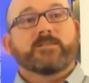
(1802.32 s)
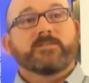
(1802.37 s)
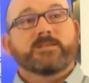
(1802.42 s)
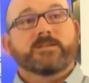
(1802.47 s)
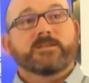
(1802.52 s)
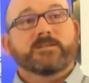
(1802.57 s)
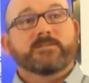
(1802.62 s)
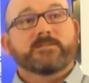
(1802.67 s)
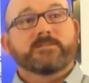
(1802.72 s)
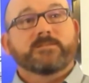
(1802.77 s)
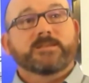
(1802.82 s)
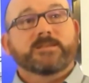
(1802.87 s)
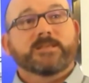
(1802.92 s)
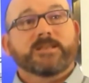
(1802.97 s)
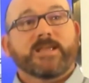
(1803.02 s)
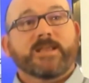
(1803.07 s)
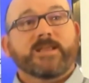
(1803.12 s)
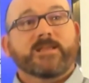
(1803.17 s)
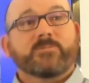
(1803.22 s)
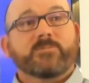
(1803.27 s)
the
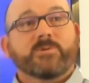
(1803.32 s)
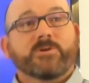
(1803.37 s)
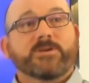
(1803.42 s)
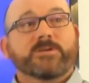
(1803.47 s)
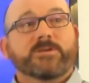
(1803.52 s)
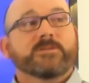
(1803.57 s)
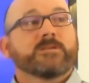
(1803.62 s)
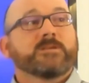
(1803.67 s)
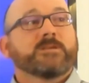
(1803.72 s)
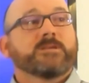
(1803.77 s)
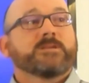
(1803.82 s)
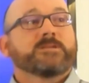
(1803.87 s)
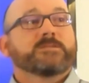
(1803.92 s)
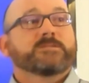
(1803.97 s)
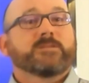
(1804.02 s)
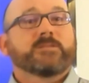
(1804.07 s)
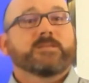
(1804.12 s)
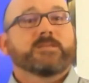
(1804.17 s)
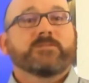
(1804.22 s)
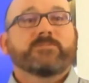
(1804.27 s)
kinetic work,
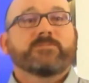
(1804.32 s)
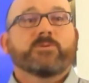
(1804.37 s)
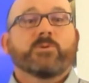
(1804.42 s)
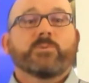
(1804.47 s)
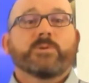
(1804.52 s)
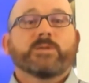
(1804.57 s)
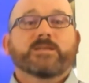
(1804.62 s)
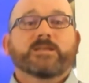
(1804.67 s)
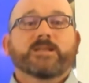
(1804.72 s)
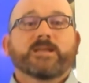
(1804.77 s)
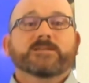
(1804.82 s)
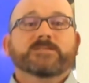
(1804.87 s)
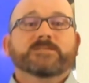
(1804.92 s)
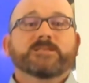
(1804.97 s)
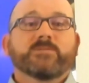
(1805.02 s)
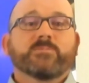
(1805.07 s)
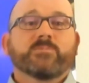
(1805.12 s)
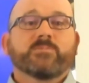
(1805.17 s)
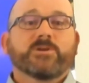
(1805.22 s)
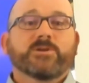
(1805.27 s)
so therefore we can
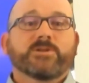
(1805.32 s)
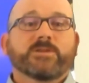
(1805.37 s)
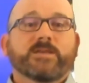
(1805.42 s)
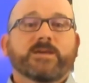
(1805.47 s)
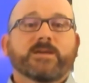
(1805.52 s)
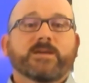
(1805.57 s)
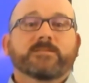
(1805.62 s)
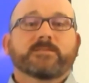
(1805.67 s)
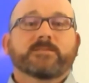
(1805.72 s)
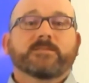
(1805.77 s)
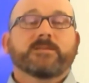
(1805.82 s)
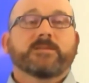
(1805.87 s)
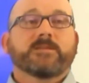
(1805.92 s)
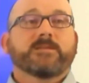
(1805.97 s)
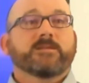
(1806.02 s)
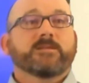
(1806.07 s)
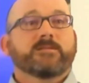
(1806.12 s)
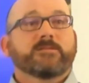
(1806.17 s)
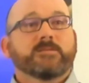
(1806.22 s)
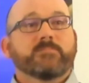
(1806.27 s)
actually work out the
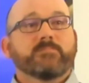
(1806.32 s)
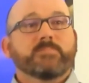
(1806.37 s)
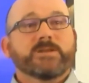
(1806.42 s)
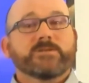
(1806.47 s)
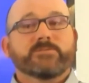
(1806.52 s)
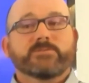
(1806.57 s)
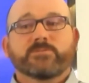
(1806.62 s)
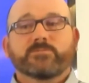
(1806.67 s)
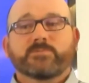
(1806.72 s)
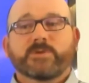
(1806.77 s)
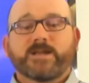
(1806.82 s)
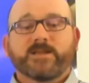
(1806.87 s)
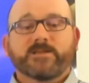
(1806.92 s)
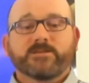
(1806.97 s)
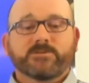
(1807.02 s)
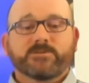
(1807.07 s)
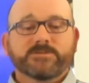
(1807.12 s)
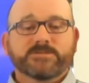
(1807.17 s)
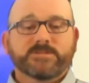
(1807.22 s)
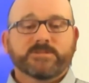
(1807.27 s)
mineral rate
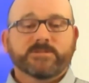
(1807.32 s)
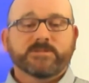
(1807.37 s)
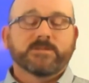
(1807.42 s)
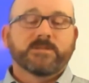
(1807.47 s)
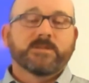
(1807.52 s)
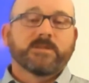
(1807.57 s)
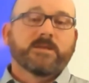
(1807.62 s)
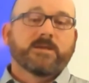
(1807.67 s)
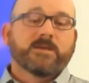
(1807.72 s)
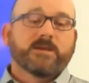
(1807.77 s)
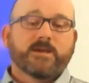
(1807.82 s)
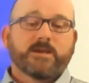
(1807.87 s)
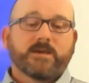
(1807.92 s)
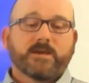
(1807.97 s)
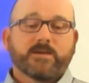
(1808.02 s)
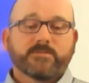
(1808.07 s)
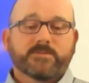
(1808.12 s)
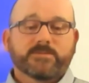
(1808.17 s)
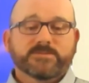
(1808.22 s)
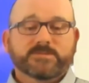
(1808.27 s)
constant
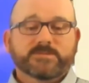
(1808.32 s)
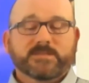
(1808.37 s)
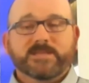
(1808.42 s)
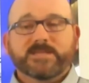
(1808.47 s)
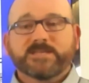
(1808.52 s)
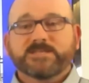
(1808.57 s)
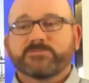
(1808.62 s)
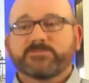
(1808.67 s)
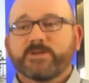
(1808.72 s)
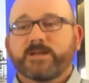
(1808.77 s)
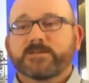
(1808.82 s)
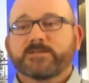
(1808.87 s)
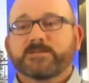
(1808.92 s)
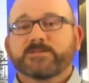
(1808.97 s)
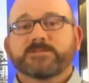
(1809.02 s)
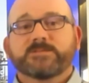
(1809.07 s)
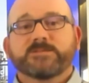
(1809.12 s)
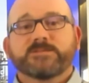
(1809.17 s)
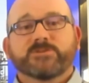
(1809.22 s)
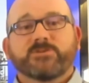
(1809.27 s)
because the leach reactor
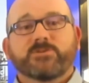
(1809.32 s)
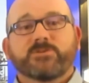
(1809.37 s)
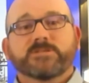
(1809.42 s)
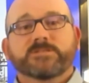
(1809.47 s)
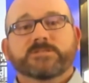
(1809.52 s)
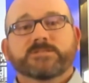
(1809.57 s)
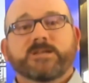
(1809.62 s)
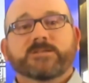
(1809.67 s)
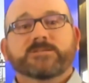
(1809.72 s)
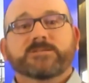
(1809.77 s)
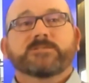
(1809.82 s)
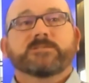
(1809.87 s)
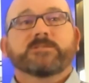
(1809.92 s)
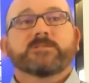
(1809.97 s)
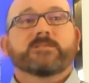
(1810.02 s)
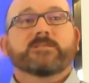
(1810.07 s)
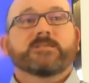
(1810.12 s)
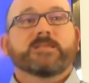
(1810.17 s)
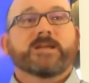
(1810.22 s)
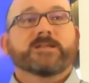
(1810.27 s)
is designed such
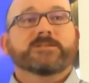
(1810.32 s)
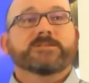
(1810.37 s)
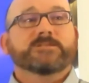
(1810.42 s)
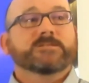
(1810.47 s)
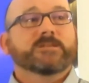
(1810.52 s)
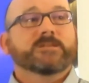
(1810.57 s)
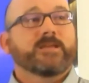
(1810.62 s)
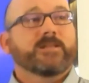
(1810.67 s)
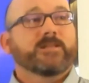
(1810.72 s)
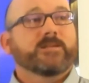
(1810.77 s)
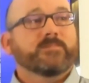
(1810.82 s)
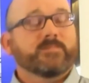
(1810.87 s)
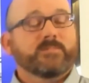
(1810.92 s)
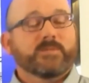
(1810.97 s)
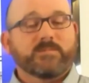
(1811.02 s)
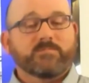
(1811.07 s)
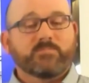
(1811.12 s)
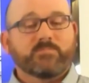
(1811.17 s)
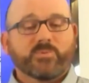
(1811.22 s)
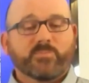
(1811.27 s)
that the agitator
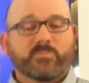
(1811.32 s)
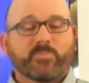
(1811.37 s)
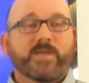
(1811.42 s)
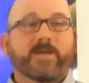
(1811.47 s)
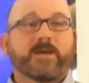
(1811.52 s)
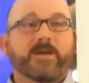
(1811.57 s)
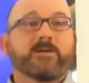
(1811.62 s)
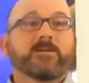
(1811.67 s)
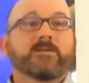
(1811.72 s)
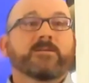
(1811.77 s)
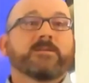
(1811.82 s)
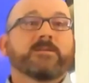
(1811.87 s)
input power